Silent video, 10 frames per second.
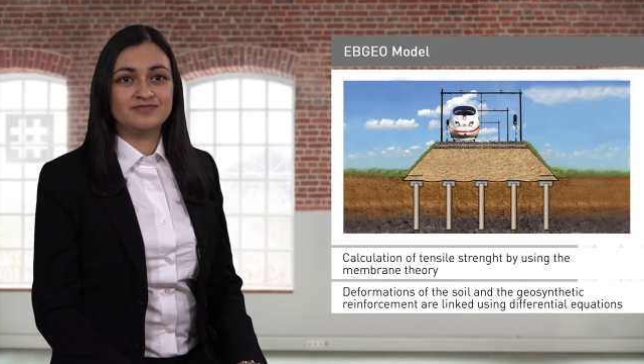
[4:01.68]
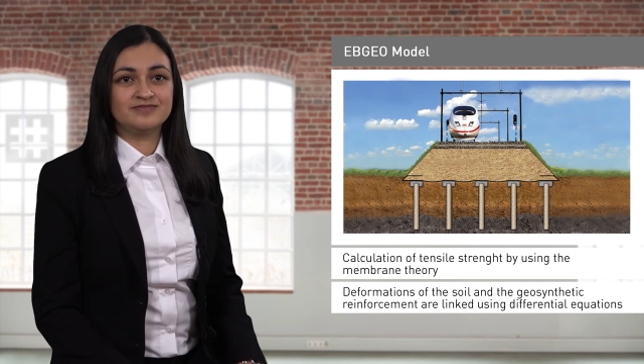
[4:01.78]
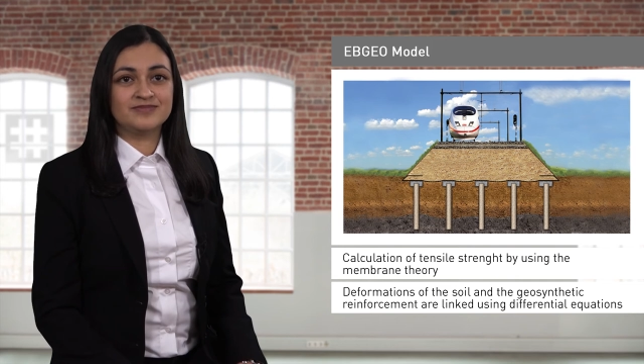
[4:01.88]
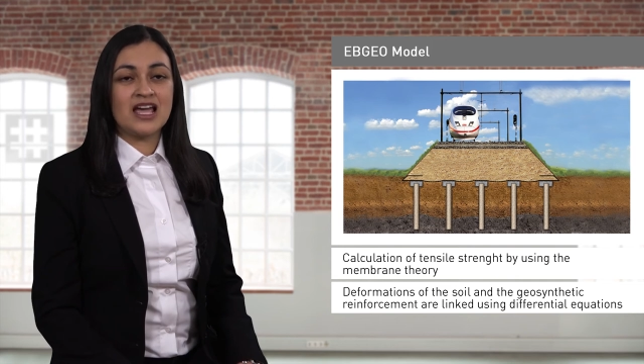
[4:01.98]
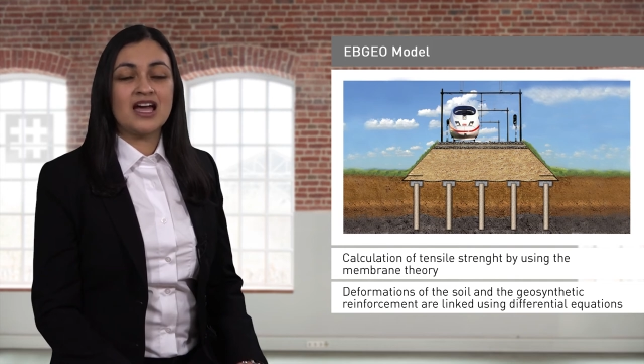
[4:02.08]

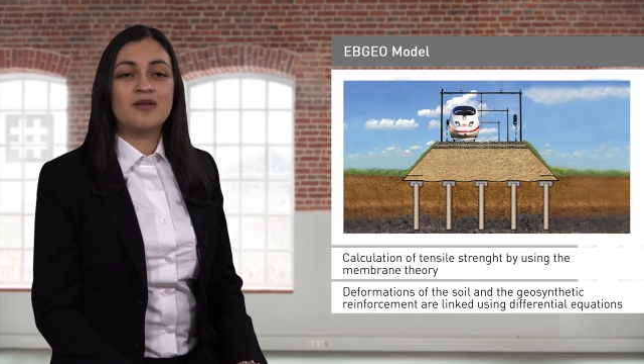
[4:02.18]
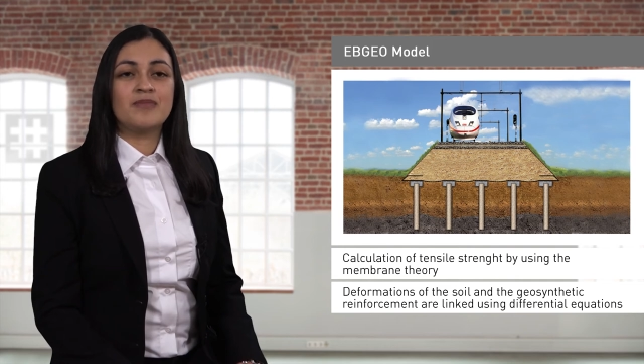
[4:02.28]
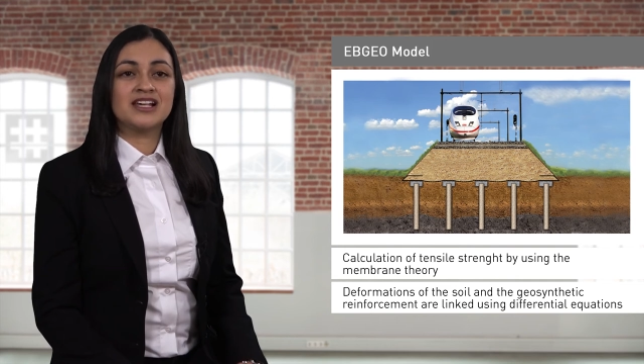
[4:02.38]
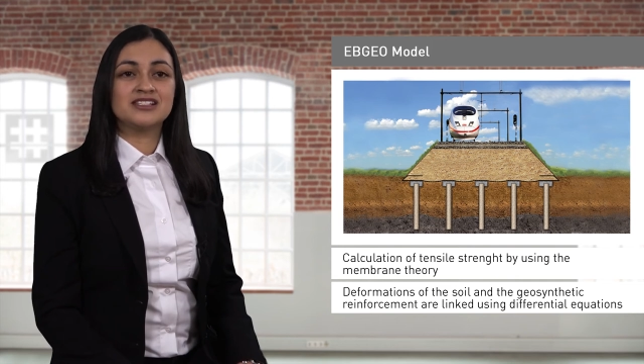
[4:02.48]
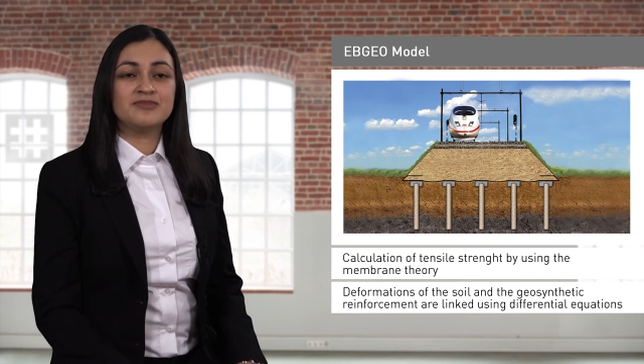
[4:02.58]
To
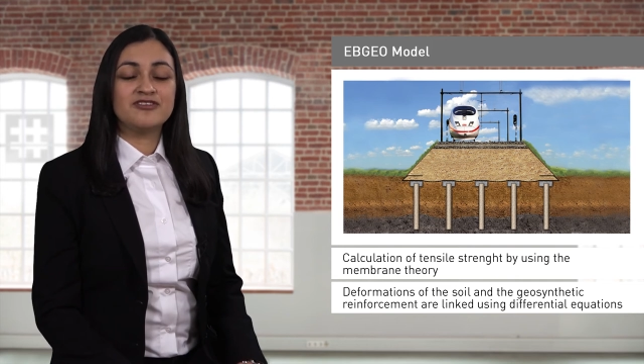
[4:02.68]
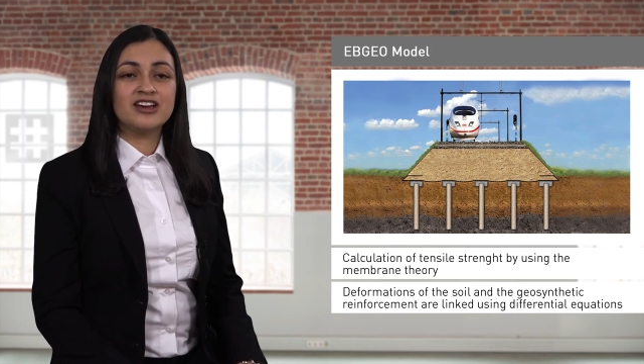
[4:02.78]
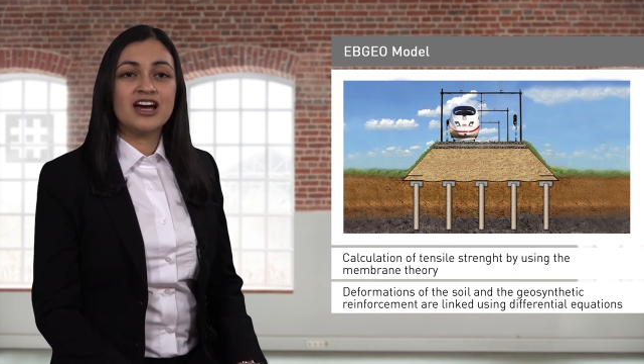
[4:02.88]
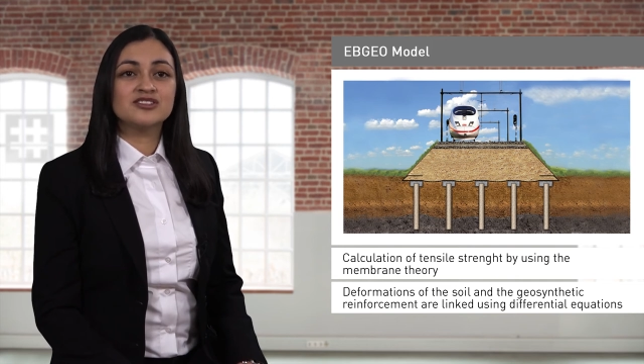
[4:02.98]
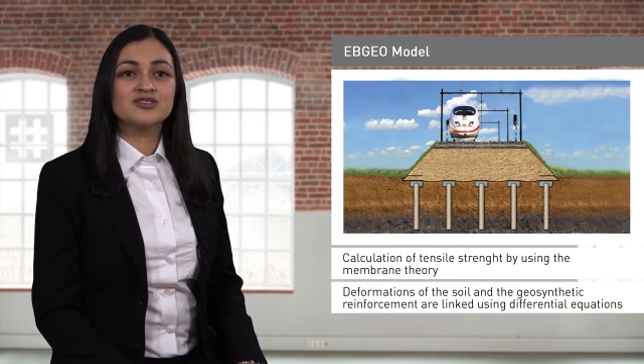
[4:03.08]
simplify the
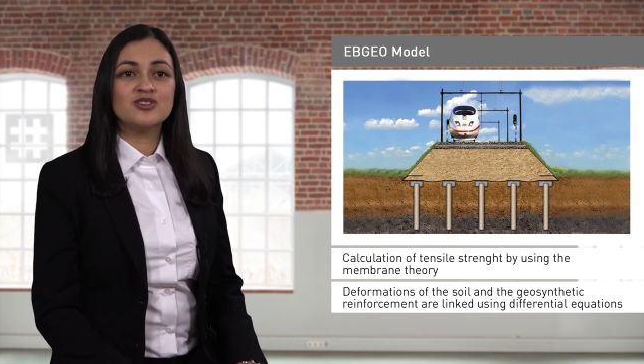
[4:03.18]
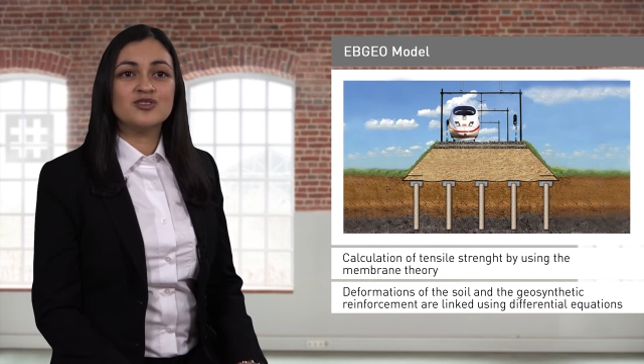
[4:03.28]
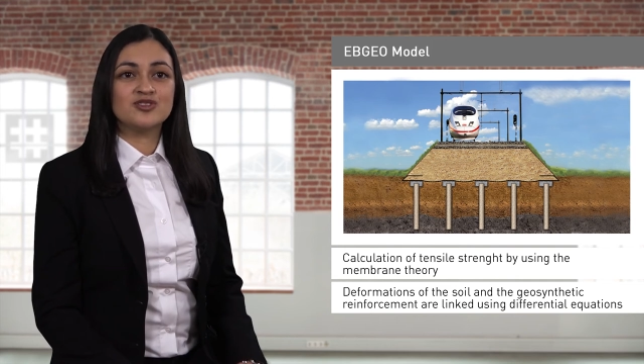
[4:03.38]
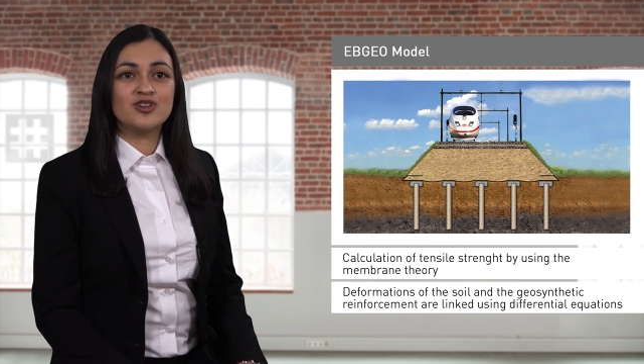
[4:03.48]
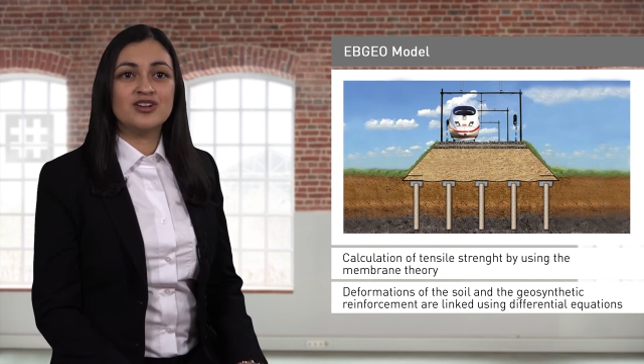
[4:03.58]

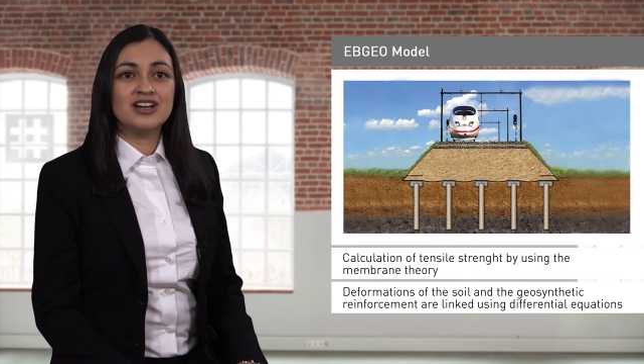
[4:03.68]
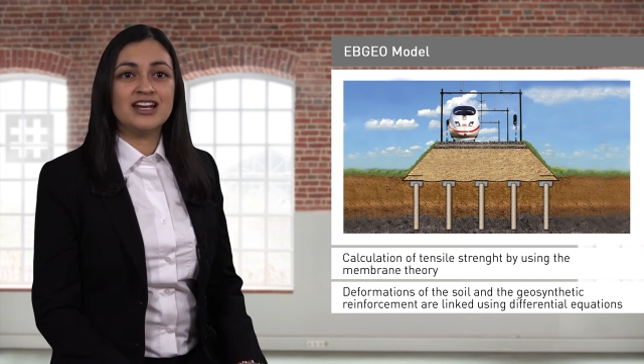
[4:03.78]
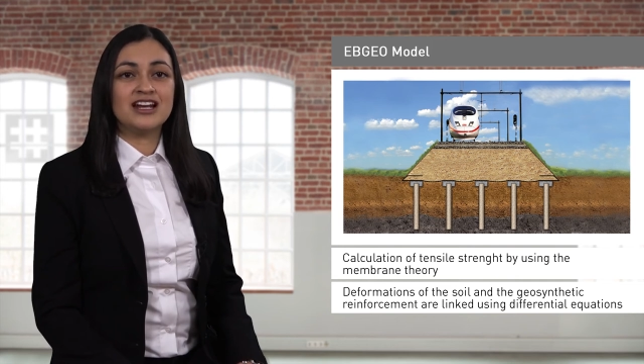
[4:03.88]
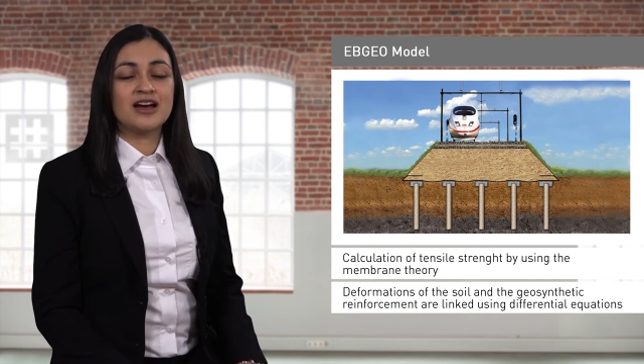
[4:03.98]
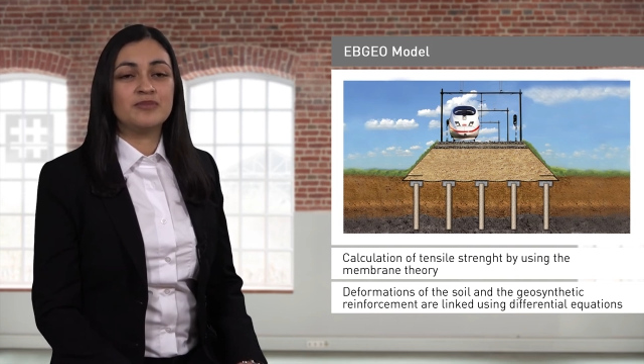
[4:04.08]
solution, Chapter